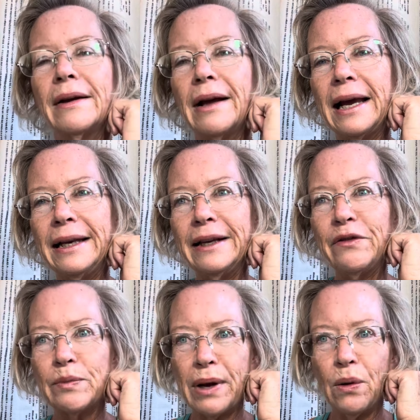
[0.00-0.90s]
I
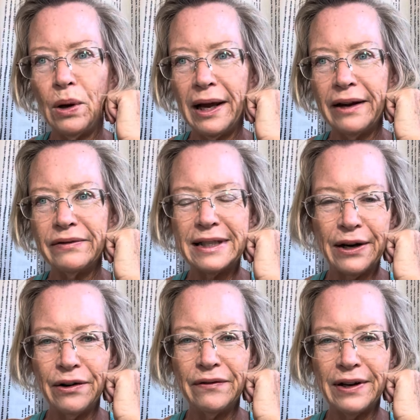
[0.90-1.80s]
lived my whole life
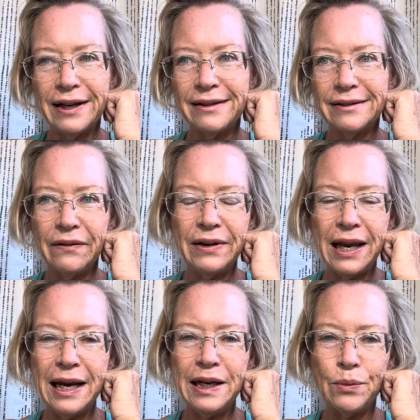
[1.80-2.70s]
terrified of
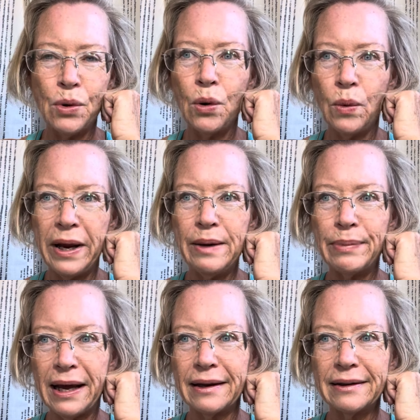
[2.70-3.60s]
gaining more weight
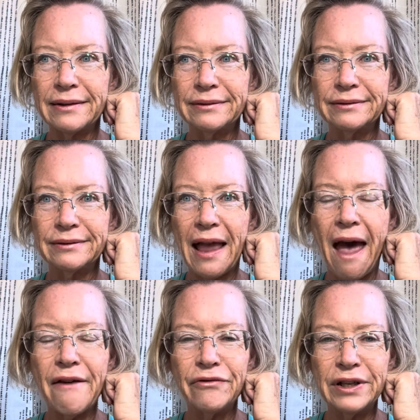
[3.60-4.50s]
back.
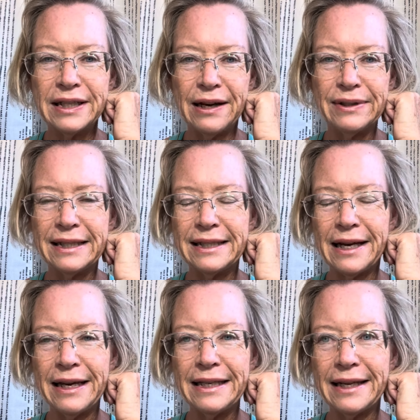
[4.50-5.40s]
Every day was a
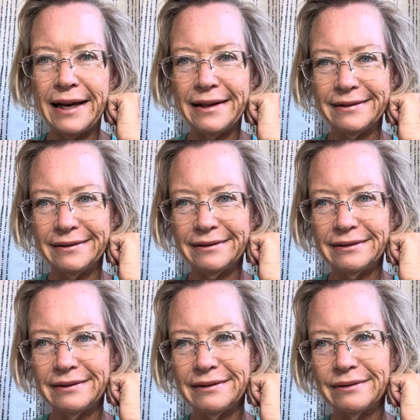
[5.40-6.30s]
diet day.
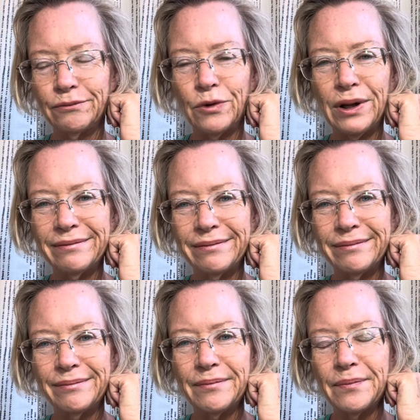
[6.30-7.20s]
Well,
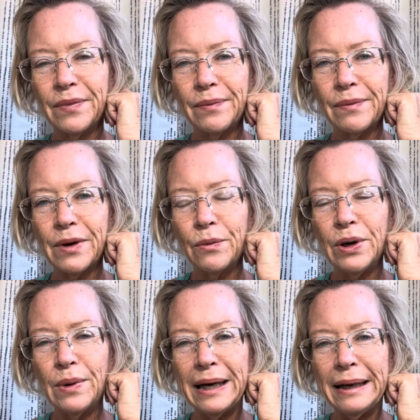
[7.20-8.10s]
we
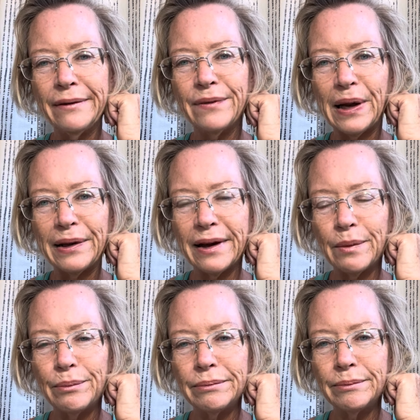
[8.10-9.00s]
don't want to live like that.
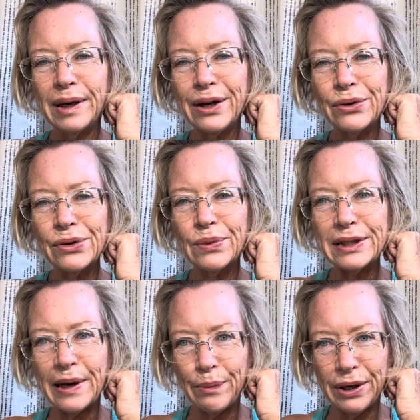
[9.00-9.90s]
But here's what's
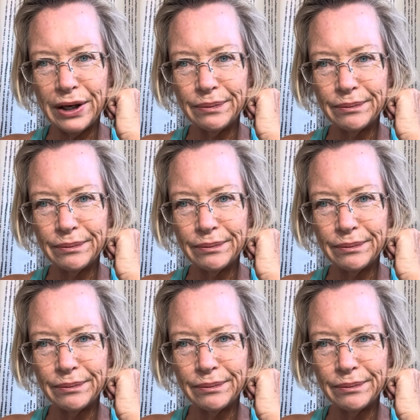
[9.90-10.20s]
happening.